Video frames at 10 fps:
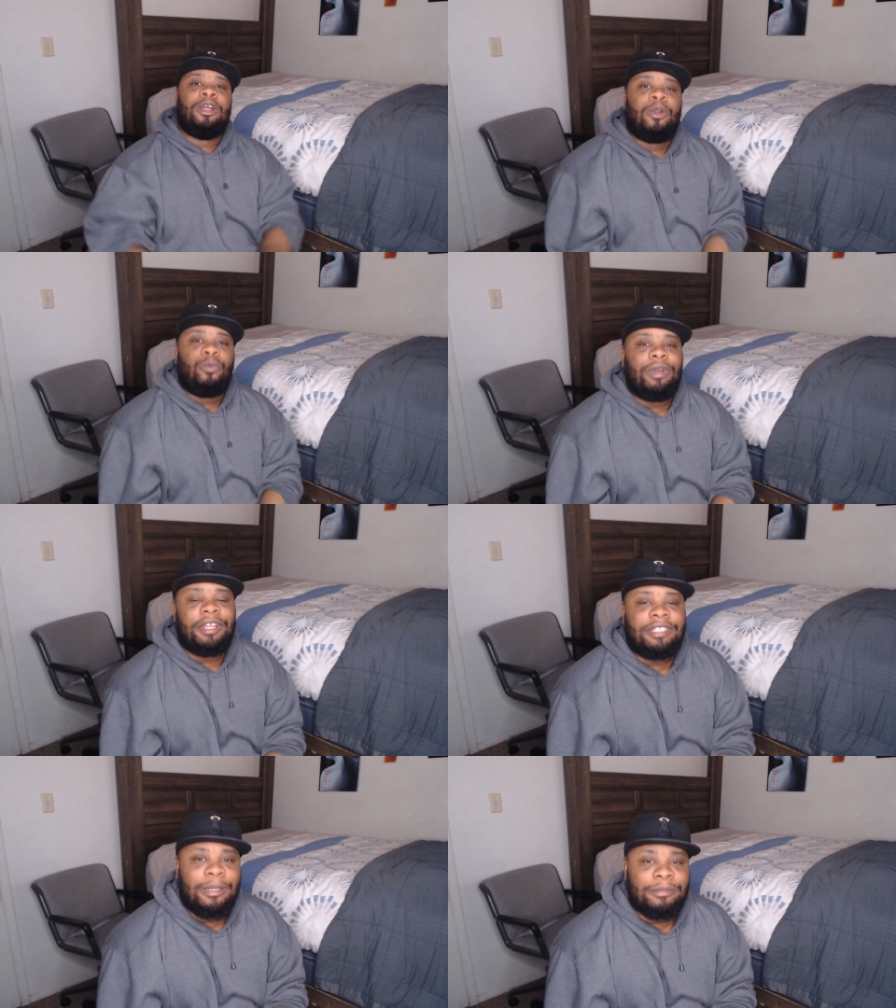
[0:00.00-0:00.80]
run a
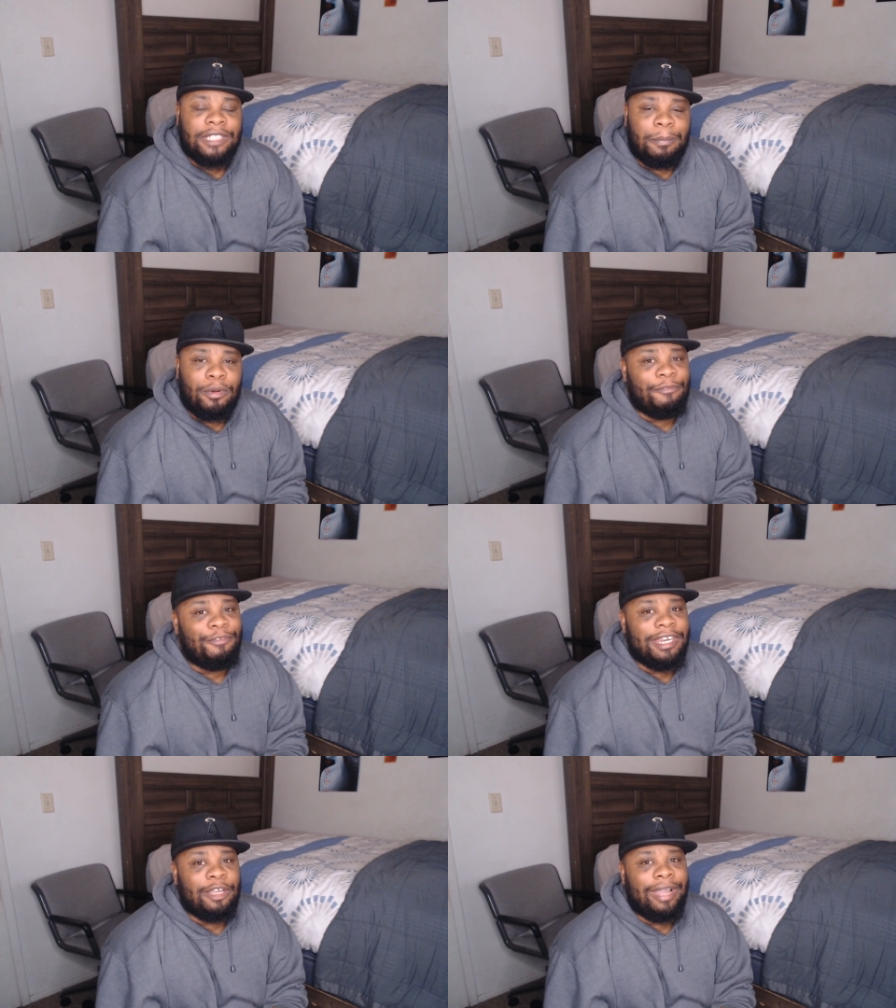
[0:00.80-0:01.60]
thumbs up on the
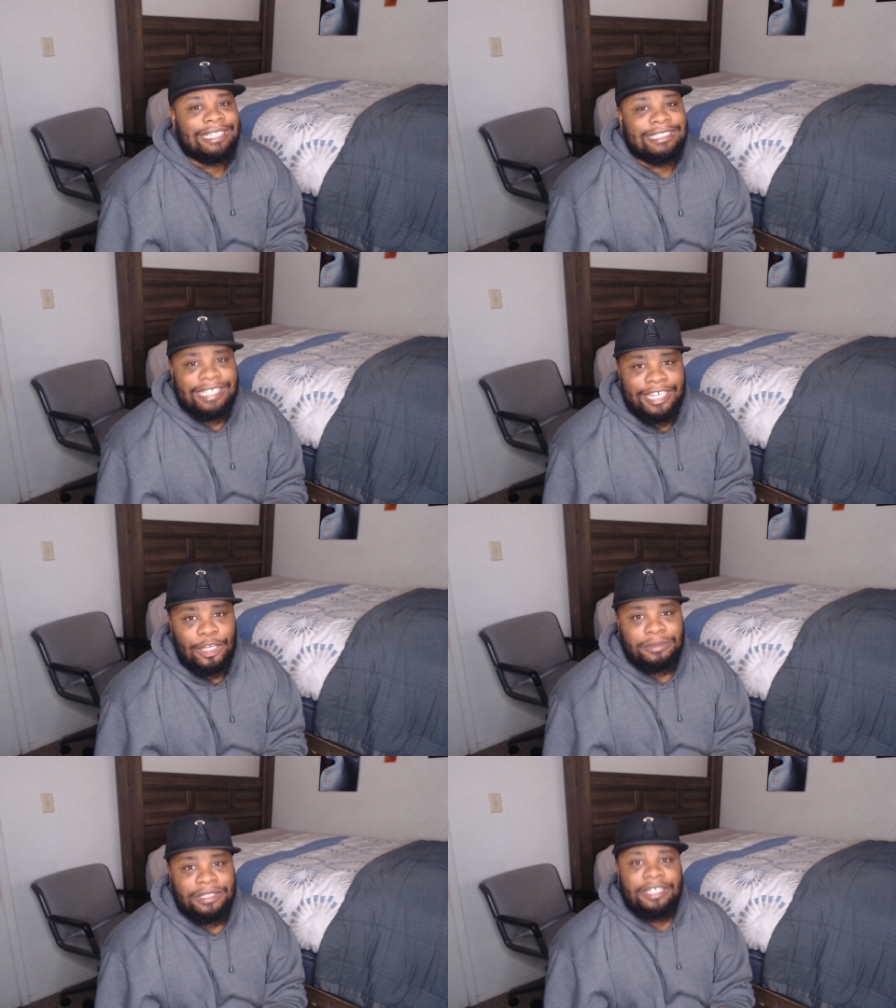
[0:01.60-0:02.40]
video as it
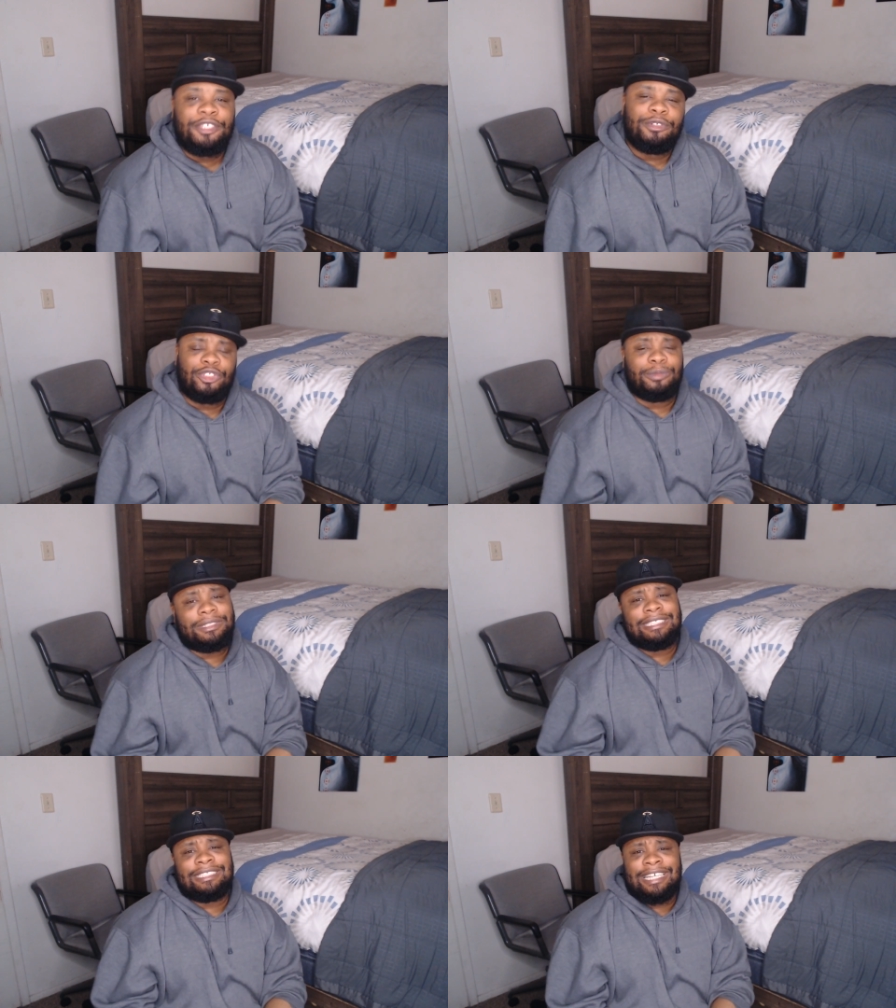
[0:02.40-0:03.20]
helps. YouTube
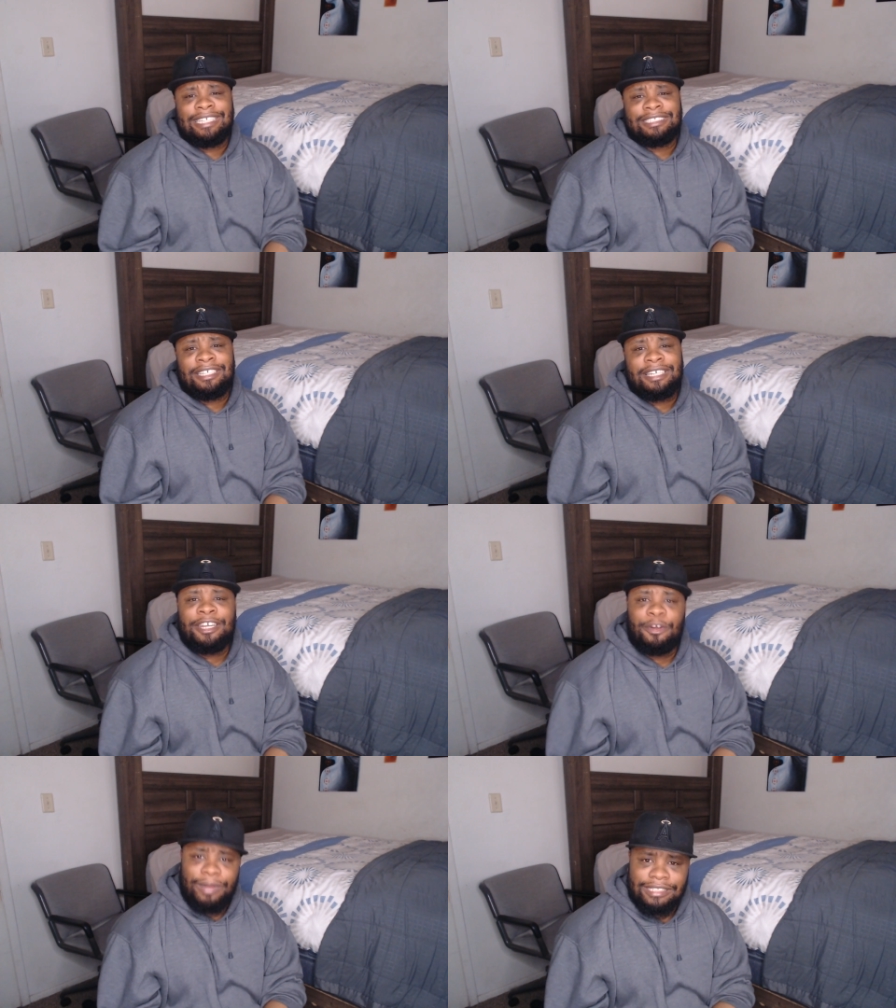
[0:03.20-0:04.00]
sees it as uh,
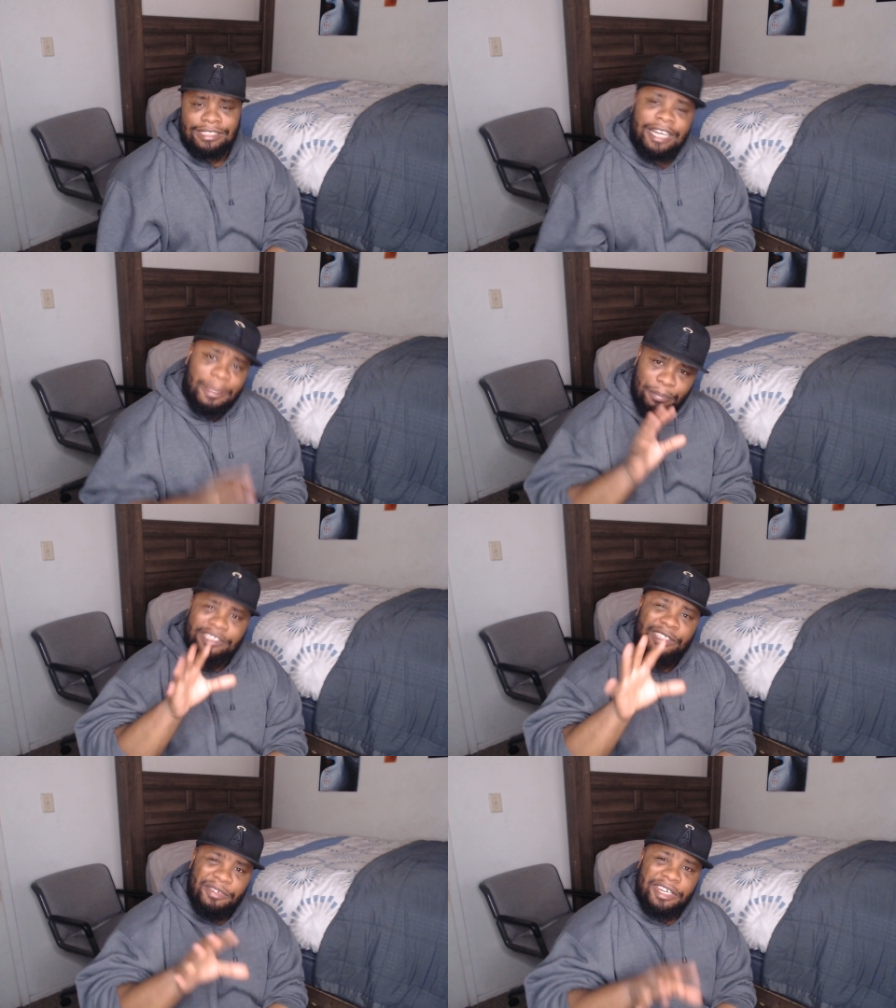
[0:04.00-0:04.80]
interaction. They push
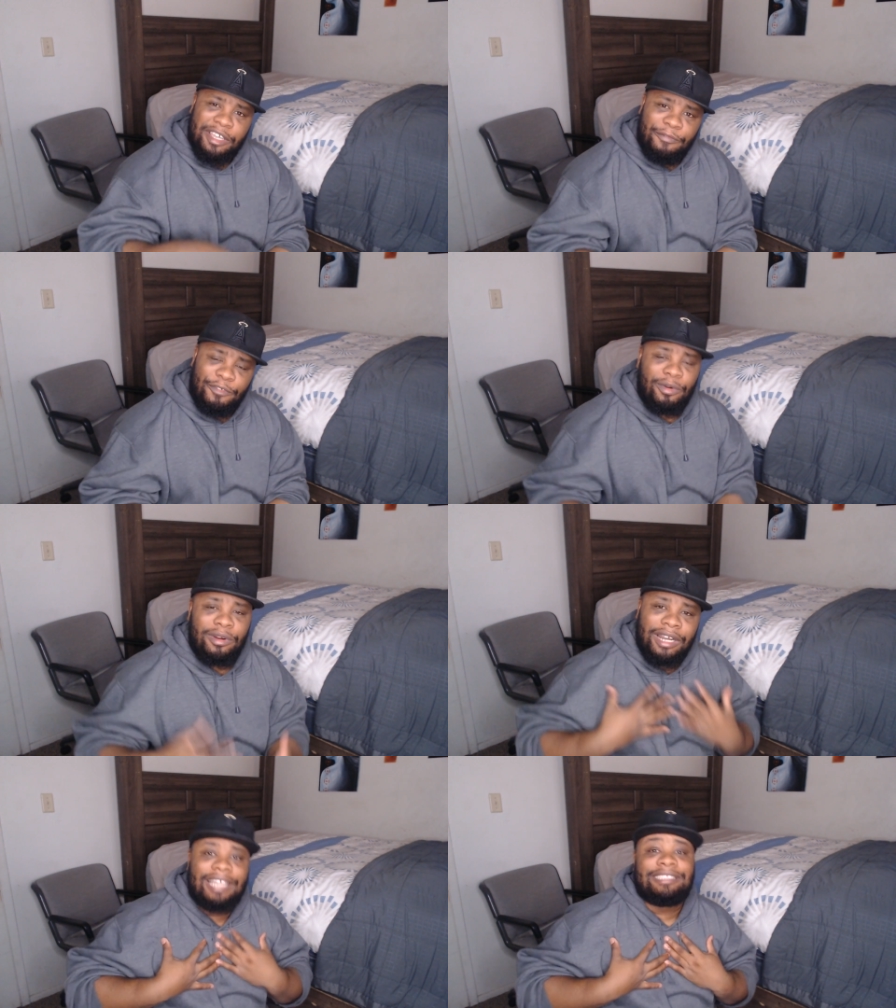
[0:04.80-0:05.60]
the video
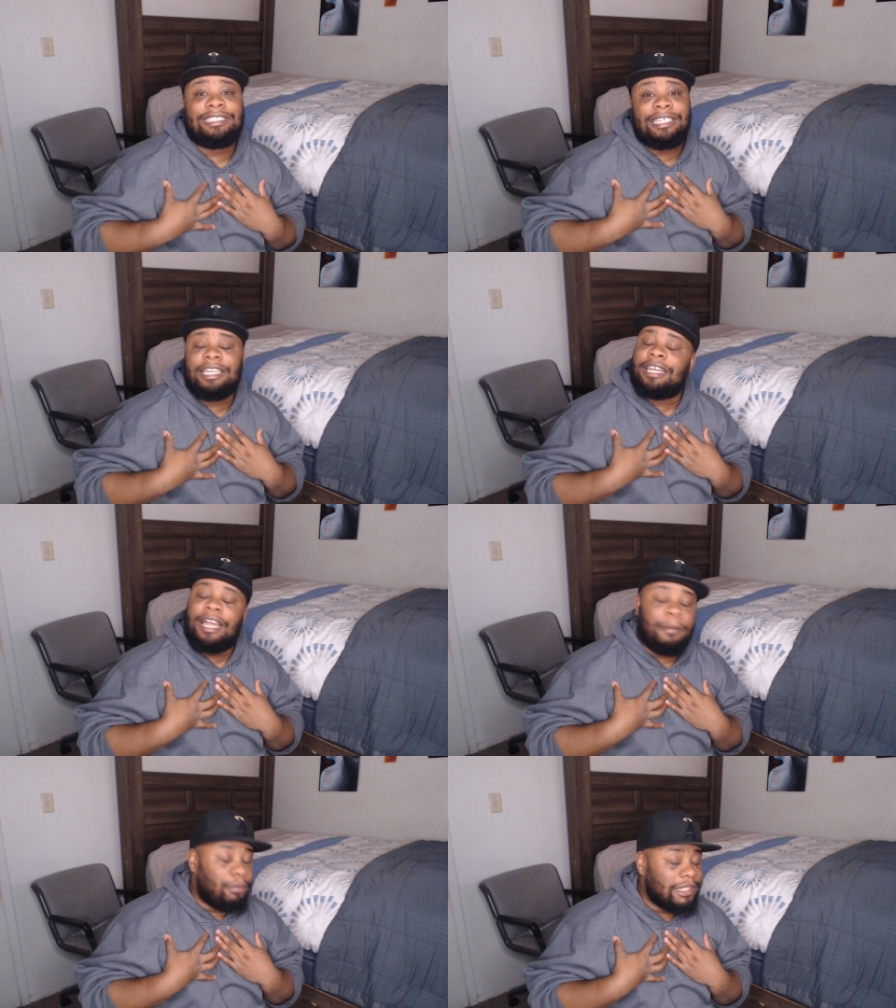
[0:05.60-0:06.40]
forward. I see it and I
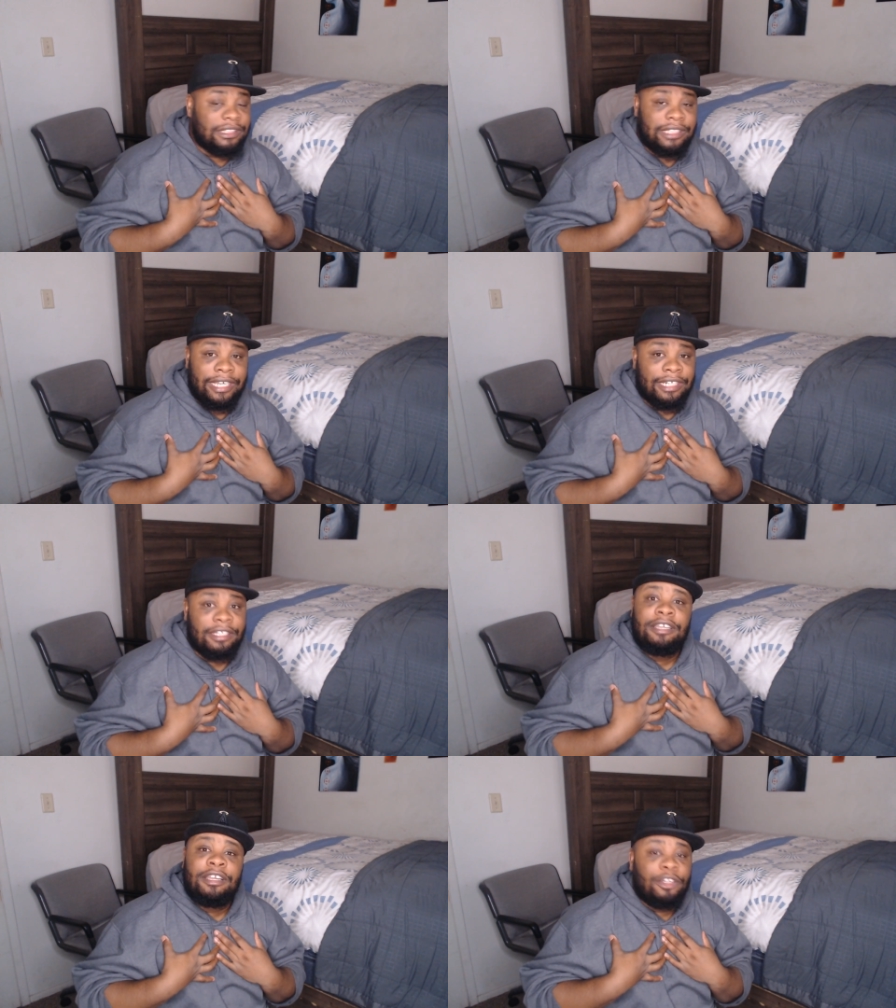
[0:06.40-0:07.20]
appreciate it
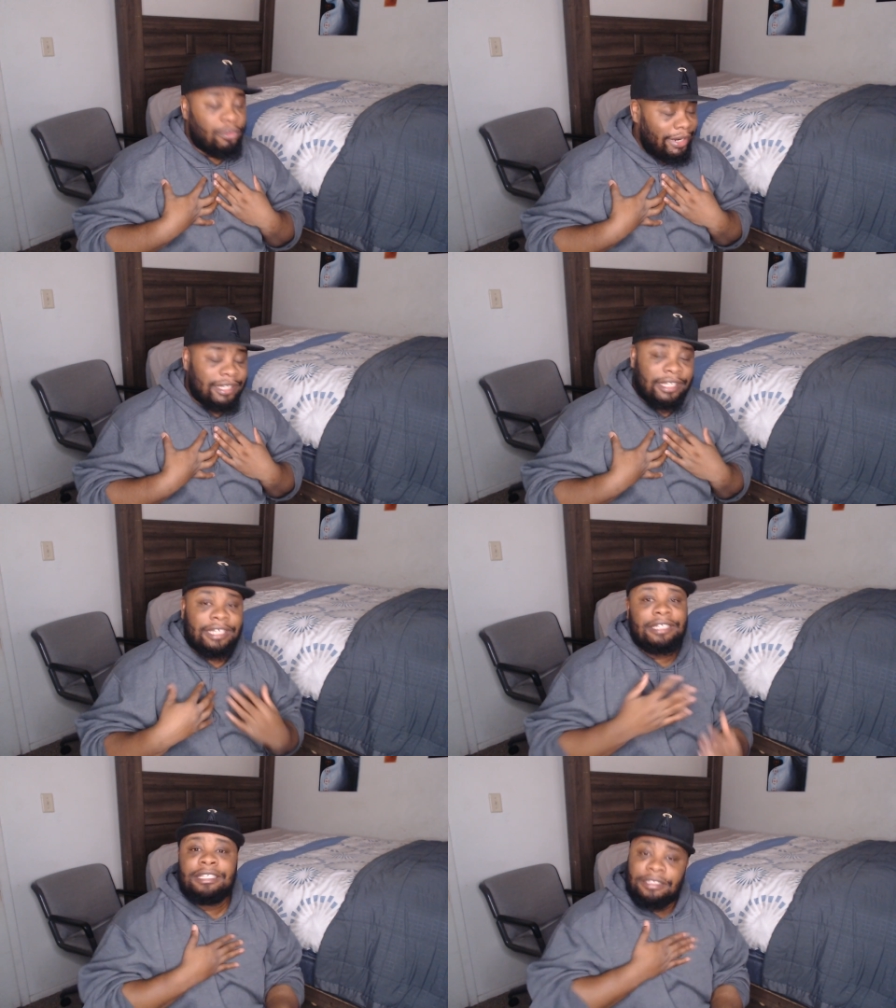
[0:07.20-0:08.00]
greatly
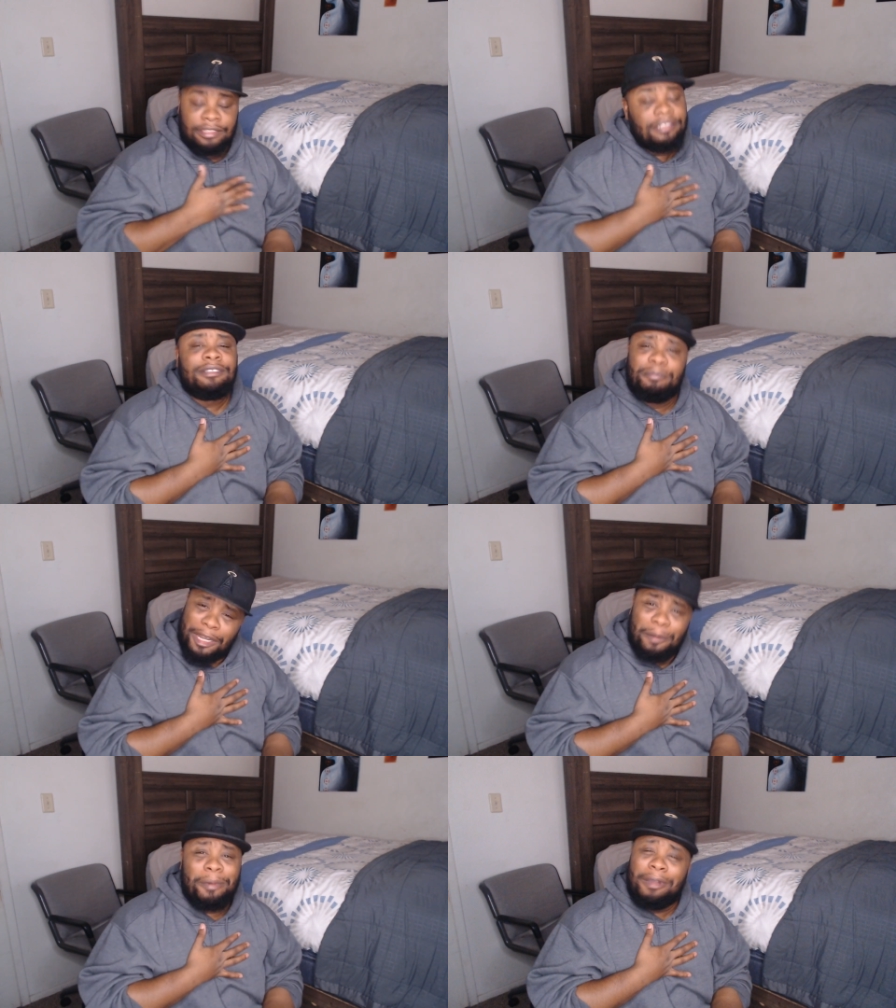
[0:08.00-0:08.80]

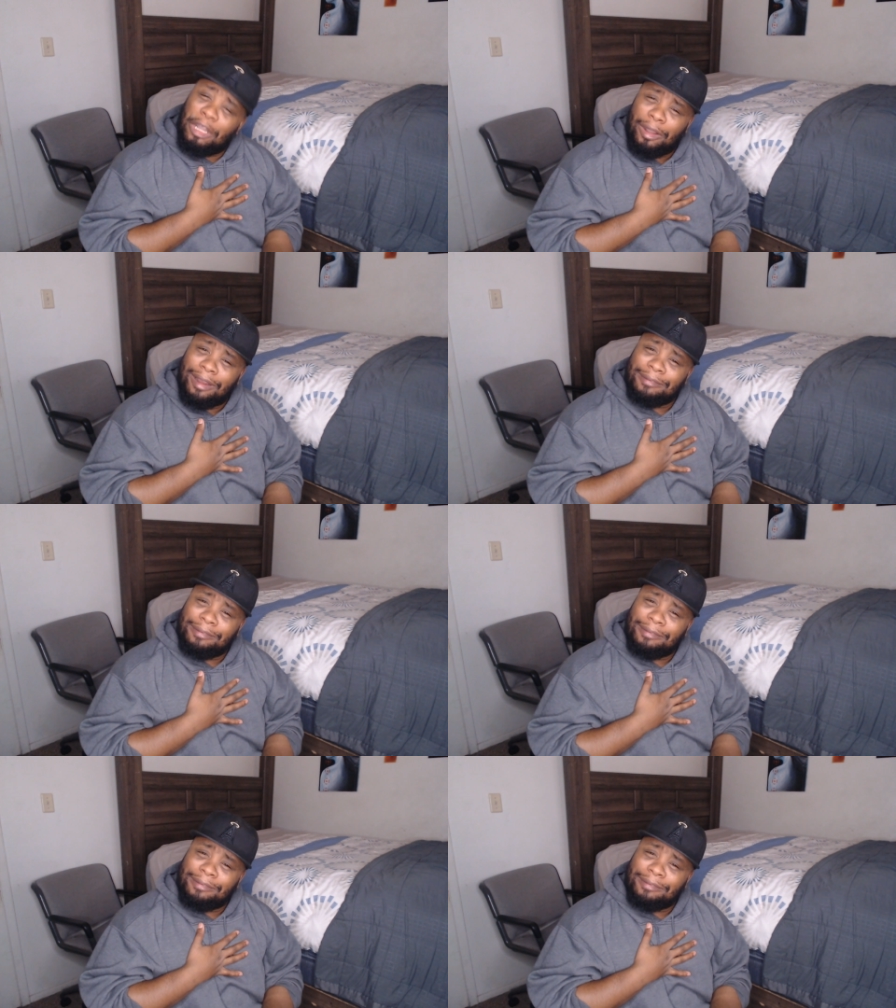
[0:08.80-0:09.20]
bottom of my heart.